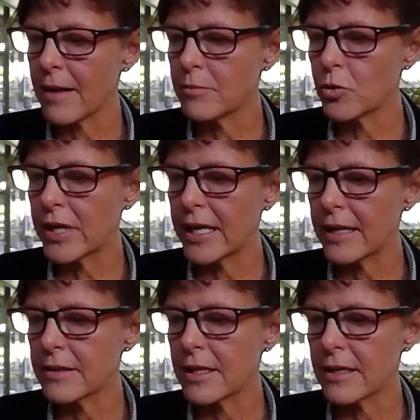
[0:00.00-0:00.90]
looking
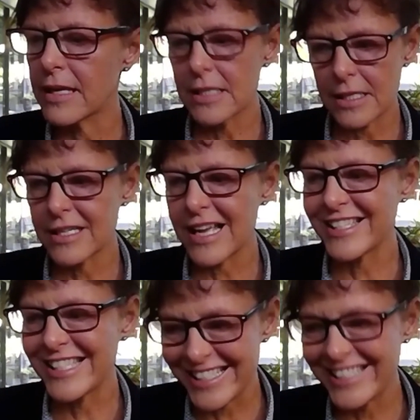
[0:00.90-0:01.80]
at the
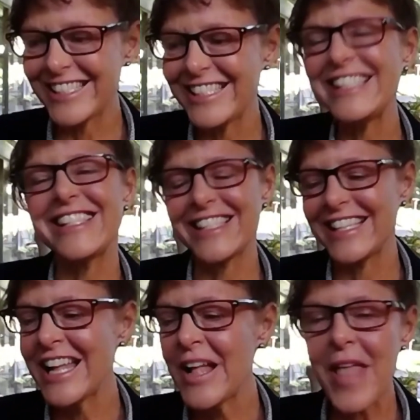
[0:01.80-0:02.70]

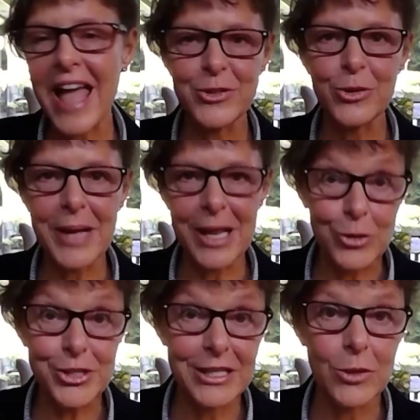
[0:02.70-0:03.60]
carcinogenicity and talking about
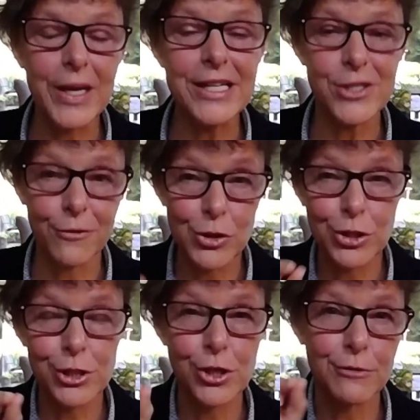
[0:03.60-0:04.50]
lost in the weeds. So if you do
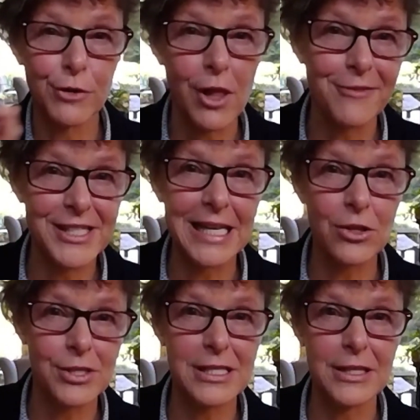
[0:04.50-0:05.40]
search for glyphosate
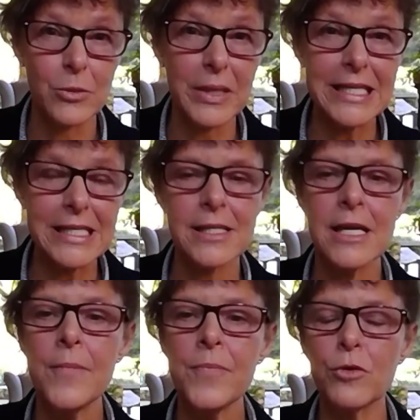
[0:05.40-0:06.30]
lost in the weeds,
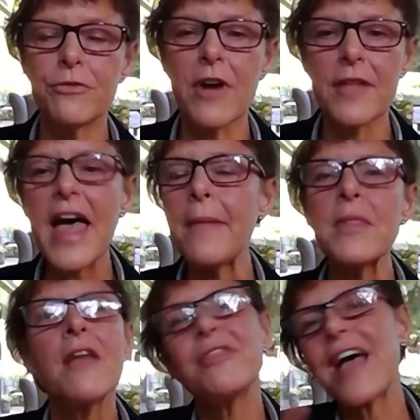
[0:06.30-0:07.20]
you'll find that.
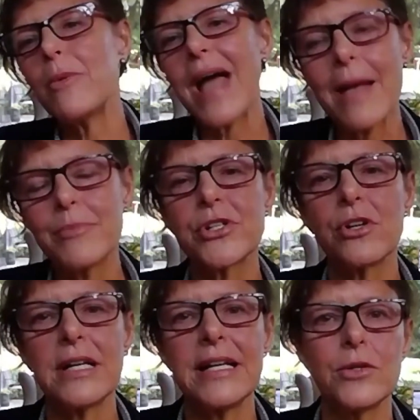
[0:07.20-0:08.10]
They were
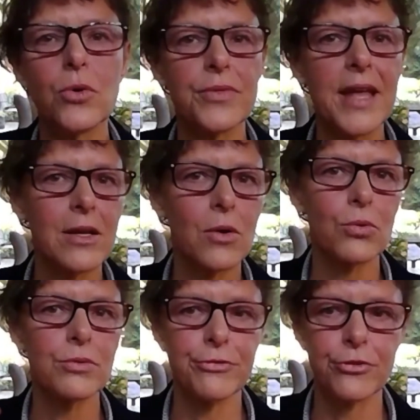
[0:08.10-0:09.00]
absolutely ignored. They
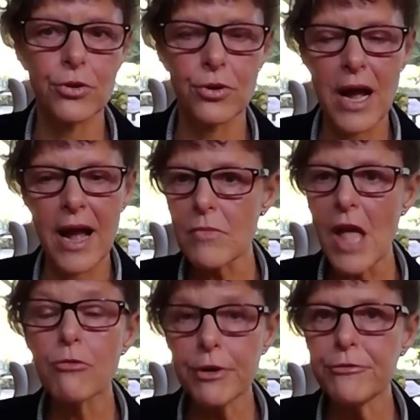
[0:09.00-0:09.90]
called for
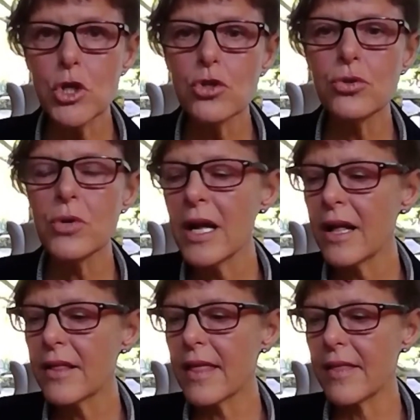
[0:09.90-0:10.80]
a review
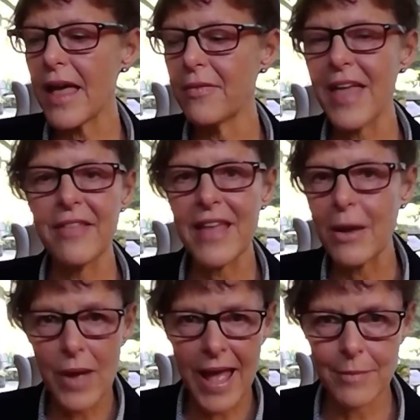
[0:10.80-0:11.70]
and they
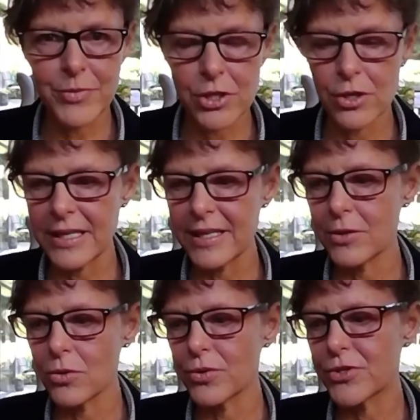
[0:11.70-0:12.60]
were absolutely
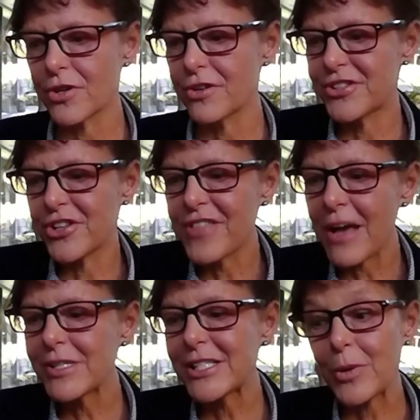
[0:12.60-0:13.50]
ignored. So
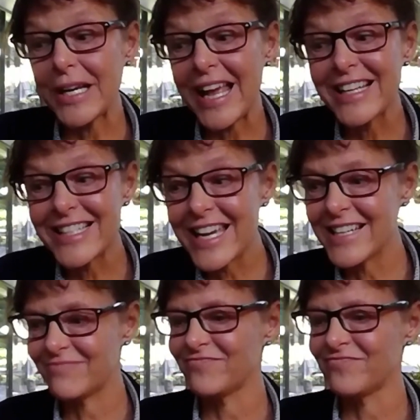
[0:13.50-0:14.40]
that was 2018.